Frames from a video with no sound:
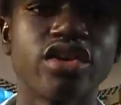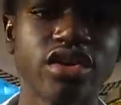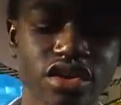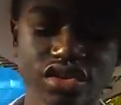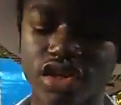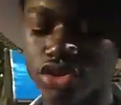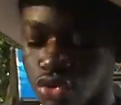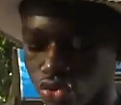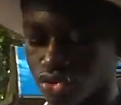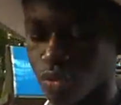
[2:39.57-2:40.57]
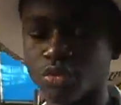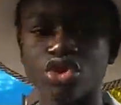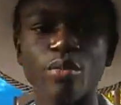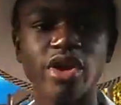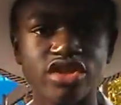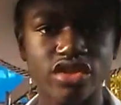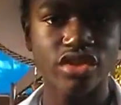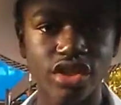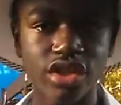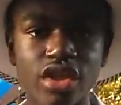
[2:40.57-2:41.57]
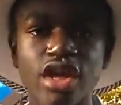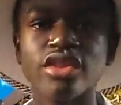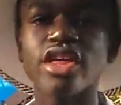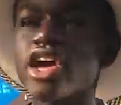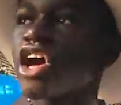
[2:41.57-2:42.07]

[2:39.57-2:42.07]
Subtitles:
centrosomes. So basically, they